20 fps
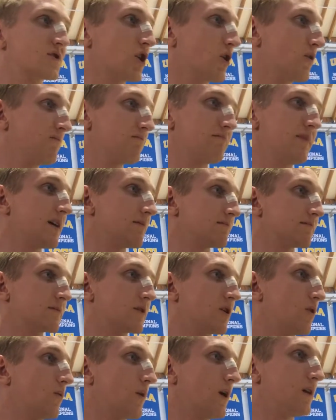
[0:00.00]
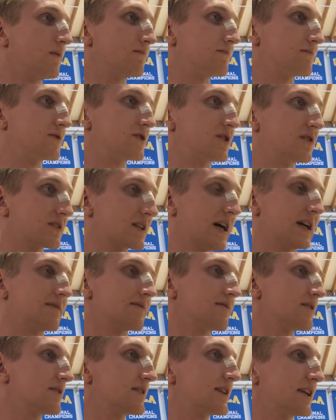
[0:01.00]
It's cool. Yeah, going well. still got
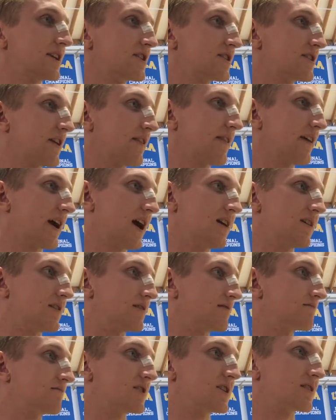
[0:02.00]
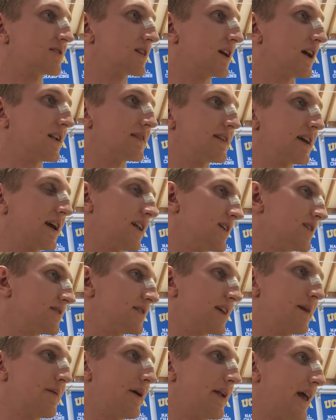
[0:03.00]
stitches in there, just kind of taking
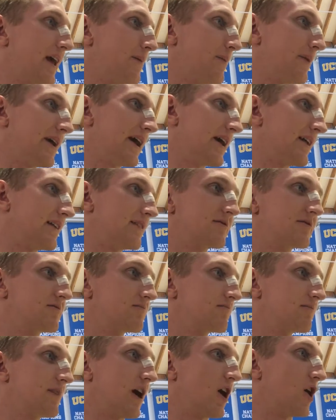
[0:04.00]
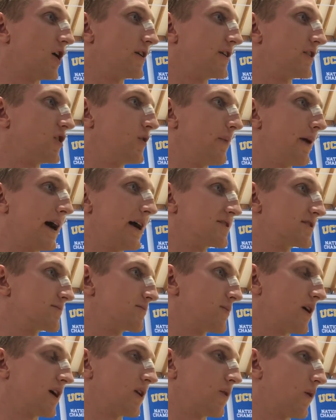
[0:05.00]
it day by day. But yeah, it's not hurting too bad.
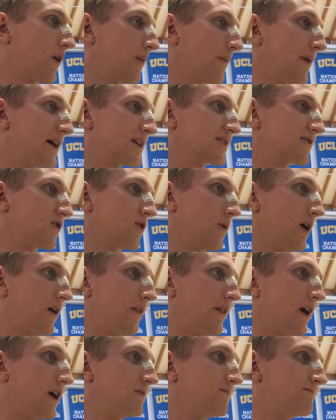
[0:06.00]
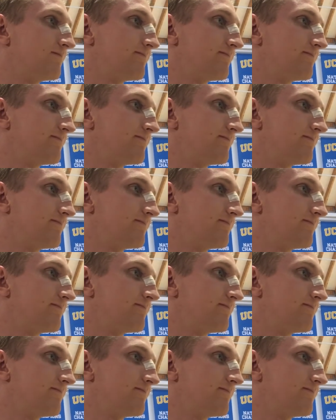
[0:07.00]
Just probably going the mask for a while now.